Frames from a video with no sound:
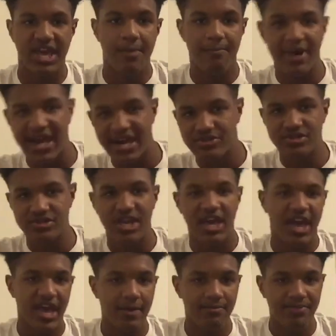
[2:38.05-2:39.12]
battered,
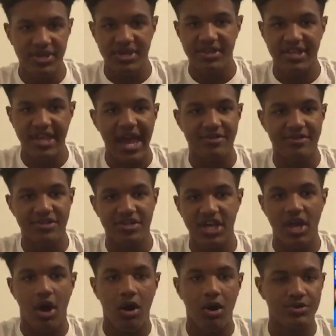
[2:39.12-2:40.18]
and beaten down, and
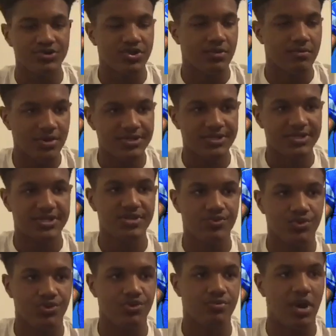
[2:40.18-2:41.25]
they are their emergency
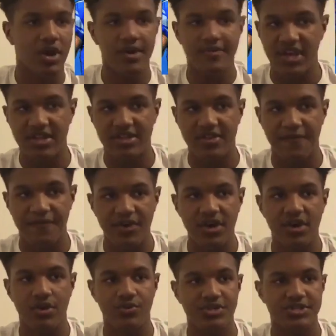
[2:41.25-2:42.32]
room of the
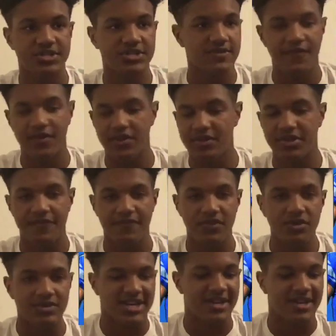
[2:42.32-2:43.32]
NFL, which is the Philadelphia Eagles.